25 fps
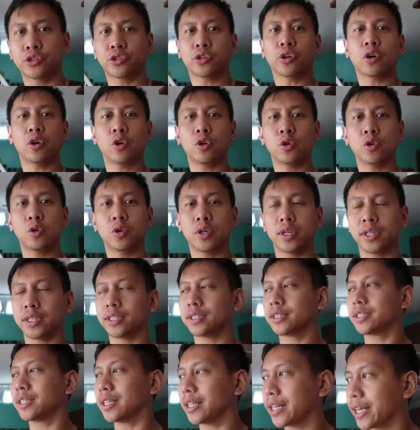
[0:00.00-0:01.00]
So
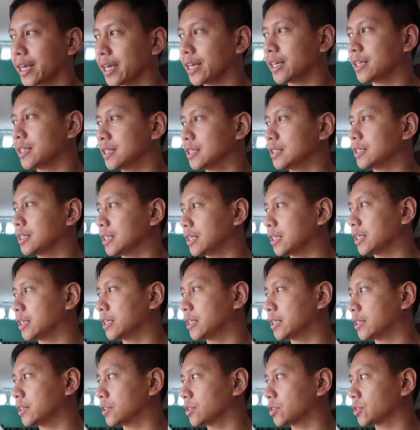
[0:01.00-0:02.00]
today
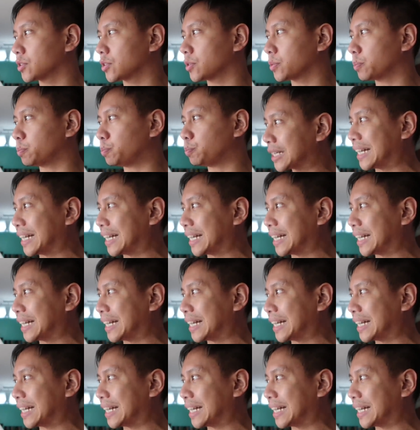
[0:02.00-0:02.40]
is